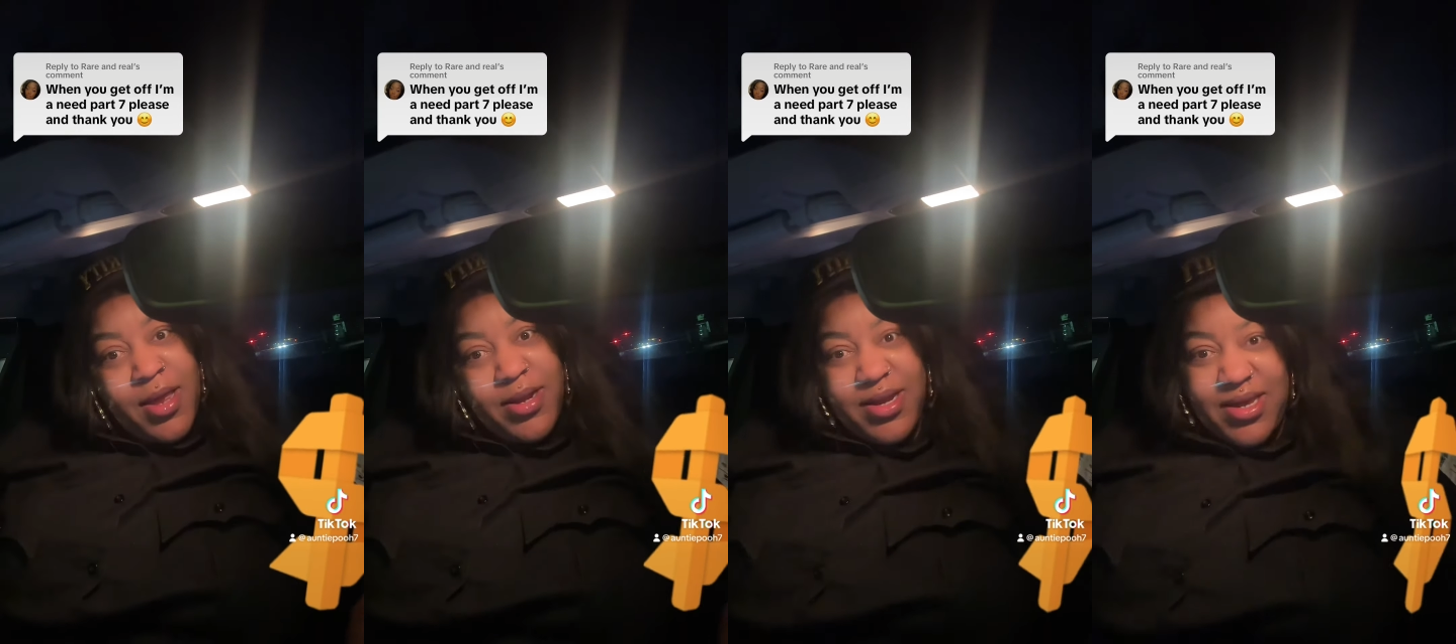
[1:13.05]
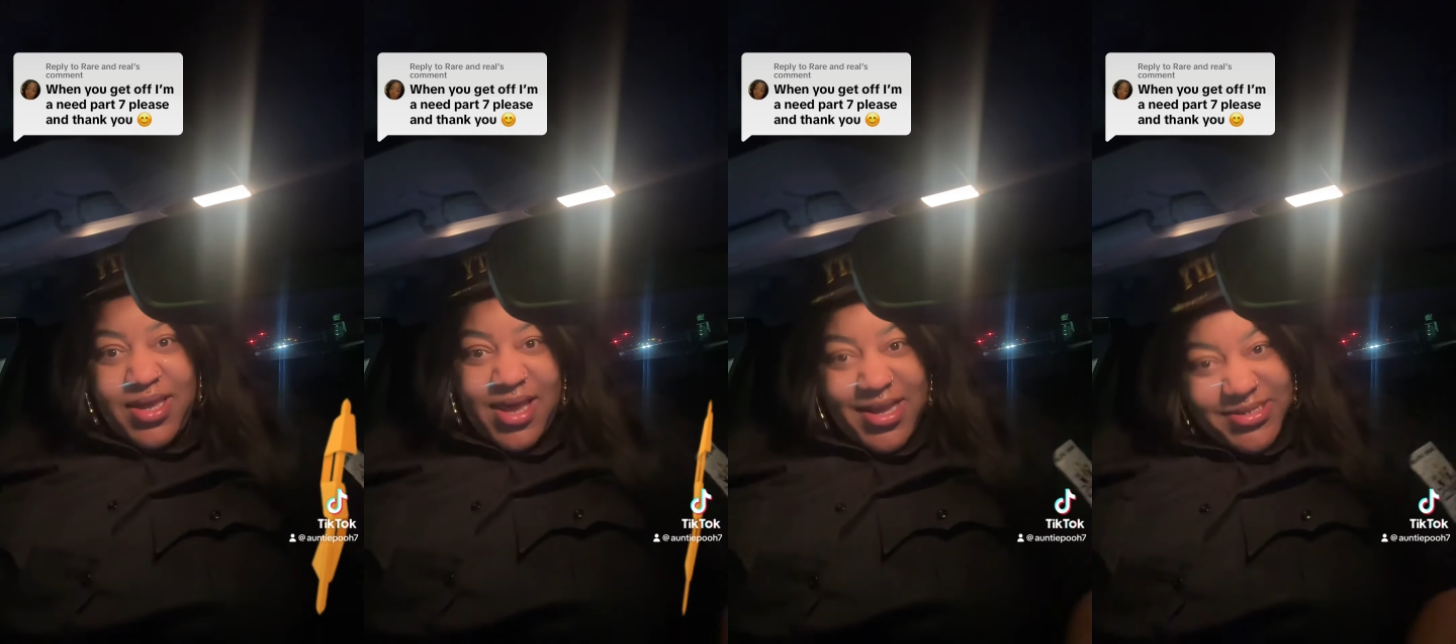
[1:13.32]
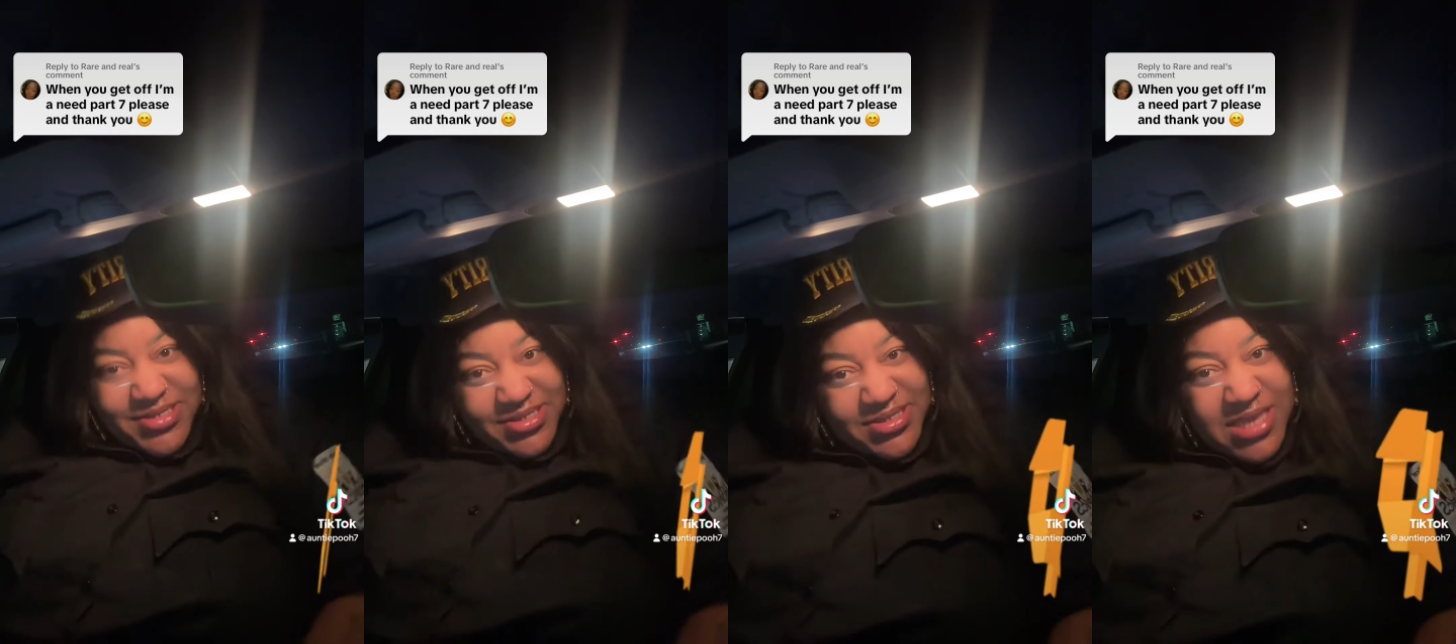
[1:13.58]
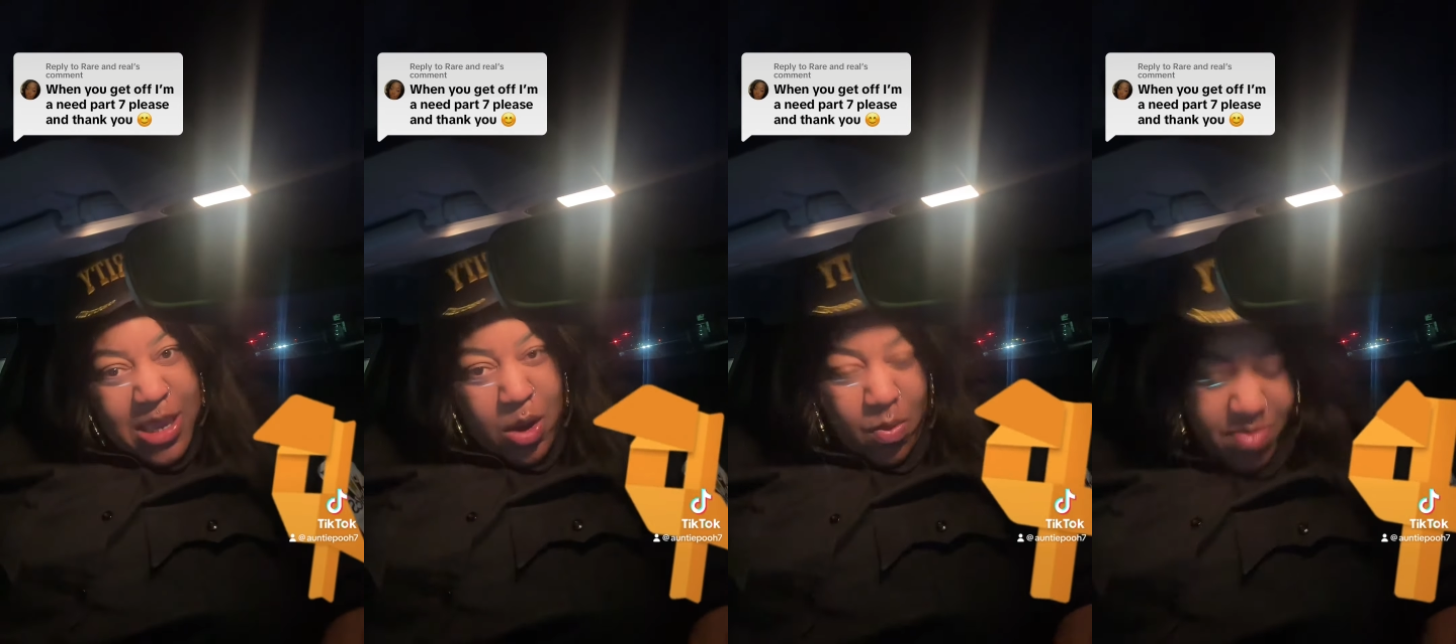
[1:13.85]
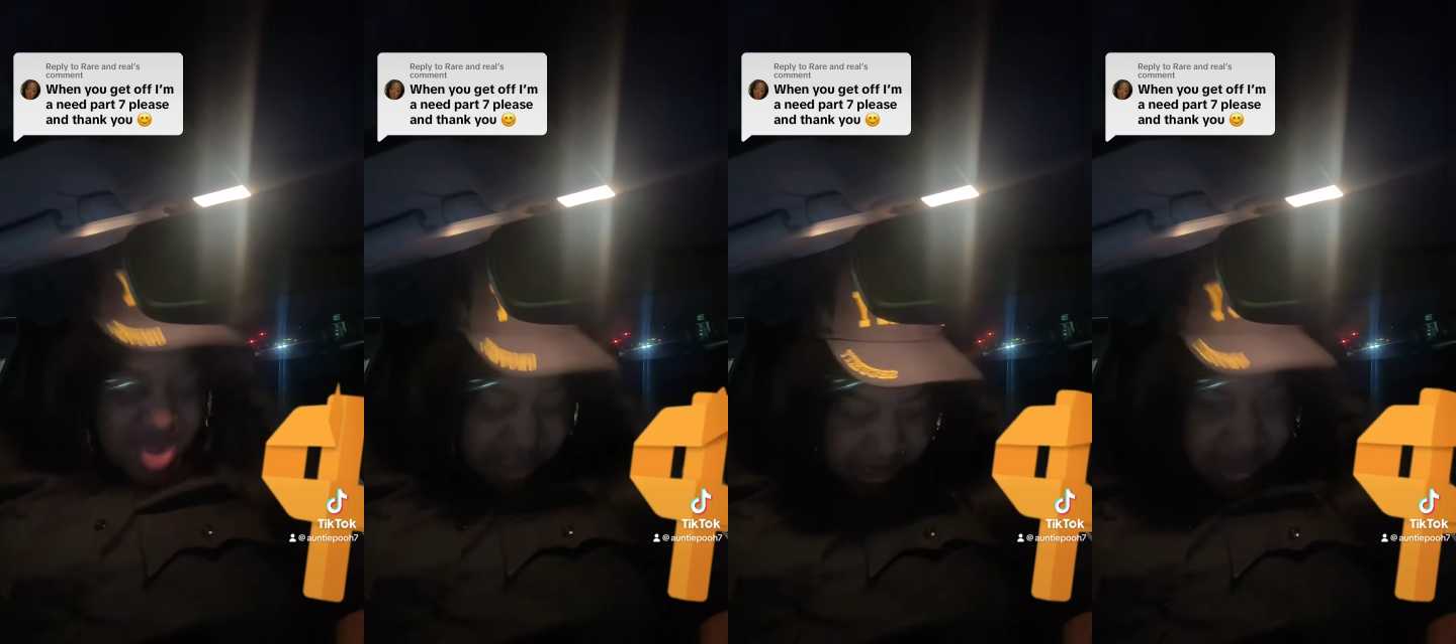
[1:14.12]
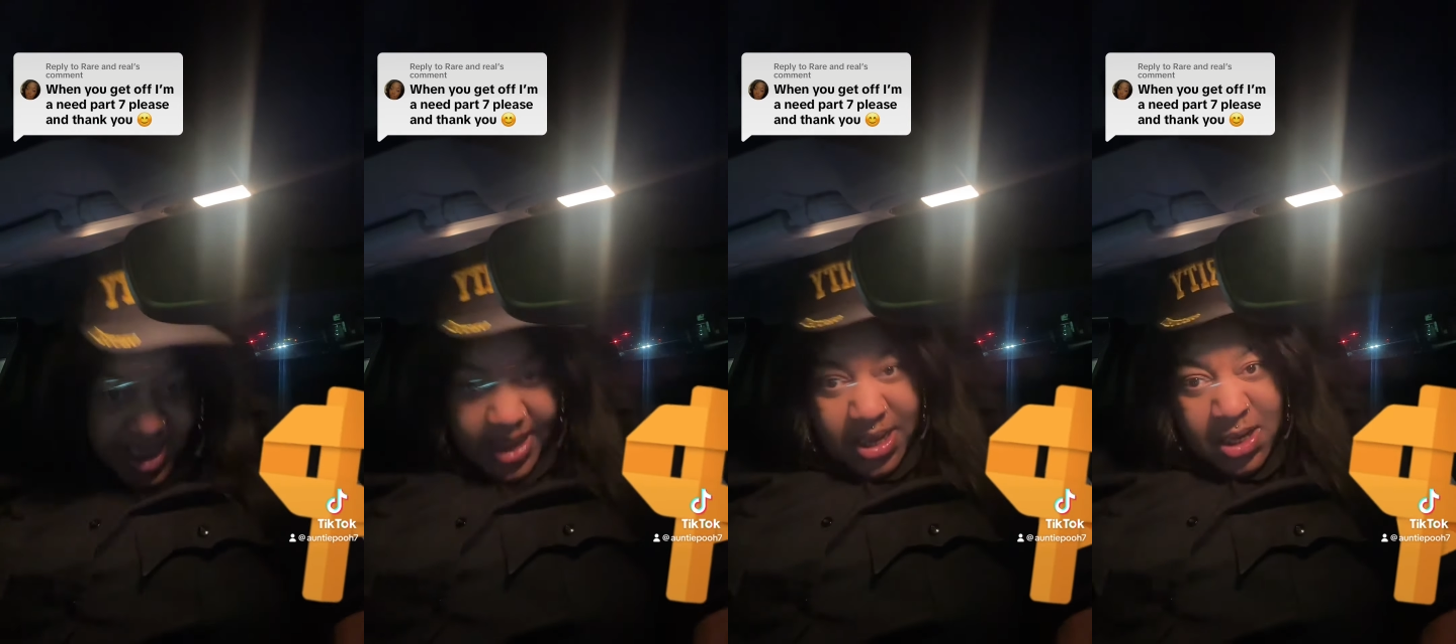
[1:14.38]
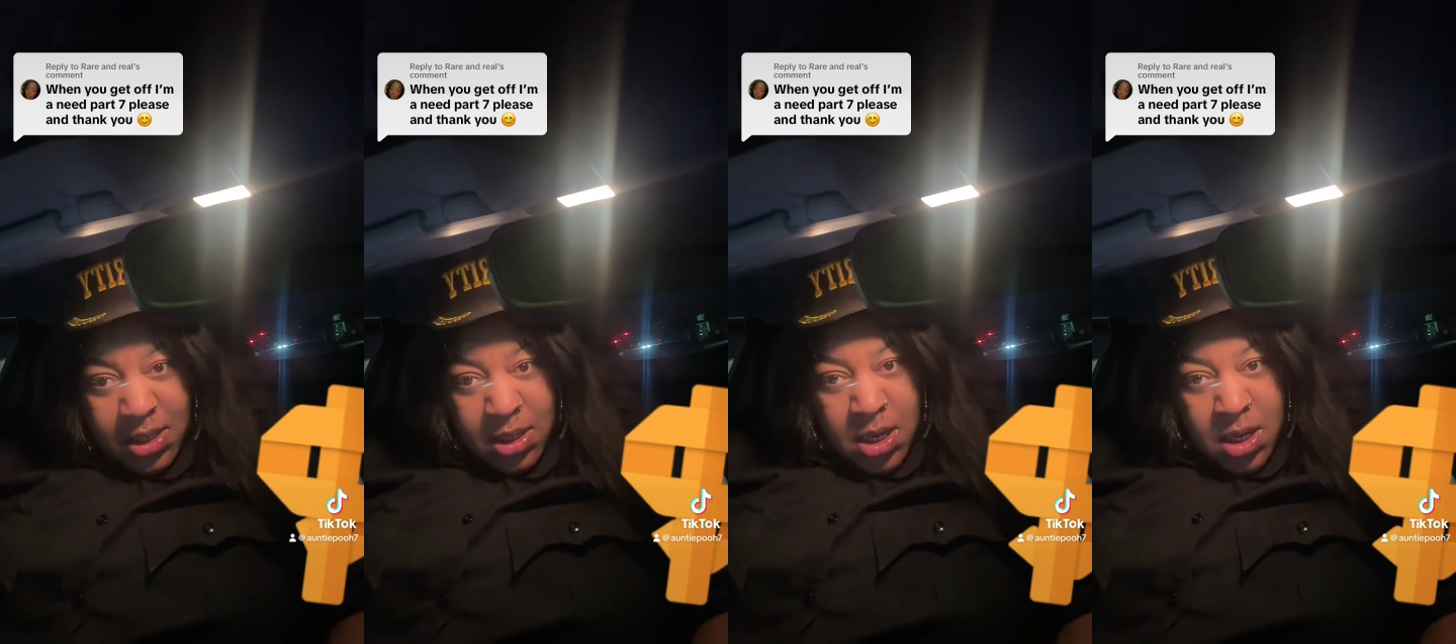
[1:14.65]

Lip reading: the cousin tell me like,